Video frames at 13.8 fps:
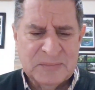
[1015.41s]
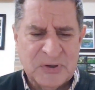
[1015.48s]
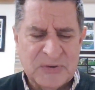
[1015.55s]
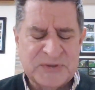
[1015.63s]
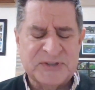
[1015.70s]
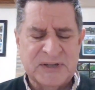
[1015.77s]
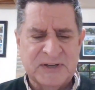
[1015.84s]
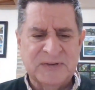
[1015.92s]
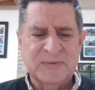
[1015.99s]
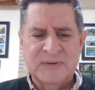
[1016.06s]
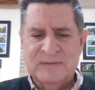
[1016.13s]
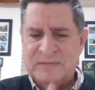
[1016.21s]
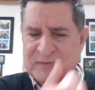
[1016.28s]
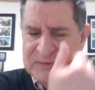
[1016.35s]

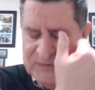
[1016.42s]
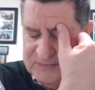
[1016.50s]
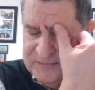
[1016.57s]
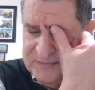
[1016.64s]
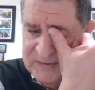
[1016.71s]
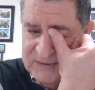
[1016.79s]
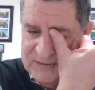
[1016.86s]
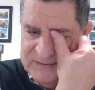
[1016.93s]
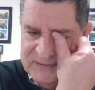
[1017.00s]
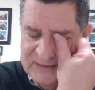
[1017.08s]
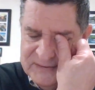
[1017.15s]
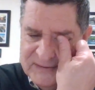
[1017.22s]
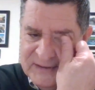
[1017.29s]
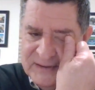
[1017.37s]
persecuted for their faith,
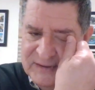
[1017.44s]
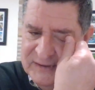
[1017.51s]
that